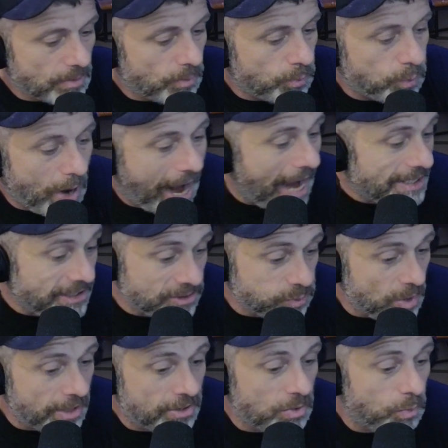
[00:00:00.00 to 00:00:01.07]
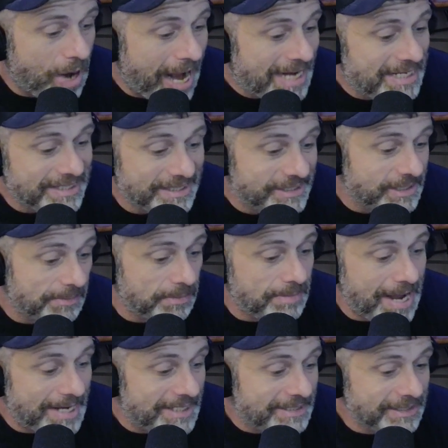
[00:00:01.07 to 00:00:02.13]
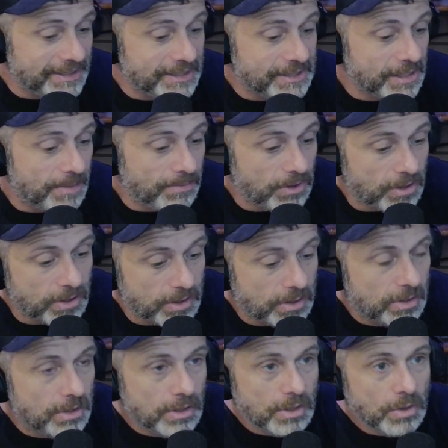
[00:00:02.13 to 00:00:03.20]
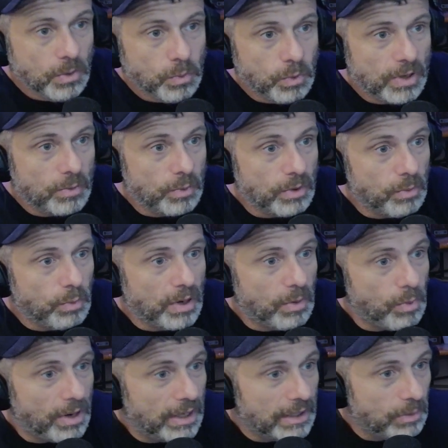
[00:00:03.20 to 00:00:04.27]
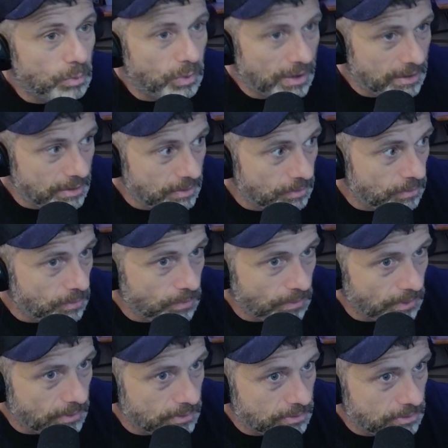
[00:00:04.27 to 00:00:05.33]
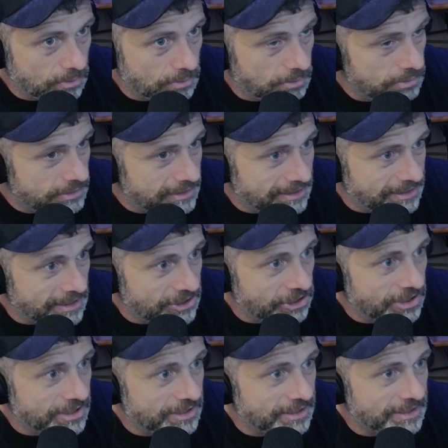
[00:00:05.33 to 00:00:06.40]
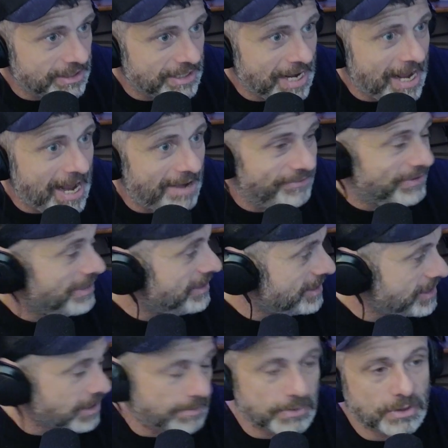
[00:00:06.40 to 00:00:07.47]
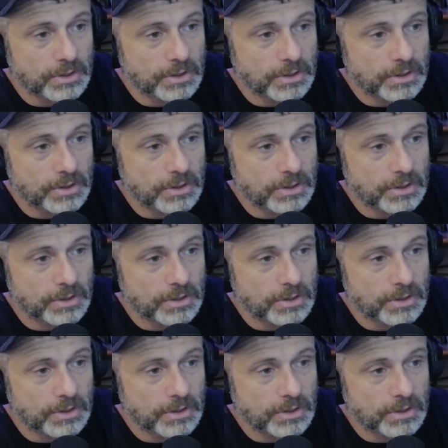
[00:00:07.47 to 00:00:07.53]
I just want to know, why isn't Summer Madness in the summer? Whose decision is it to not have it in the summer?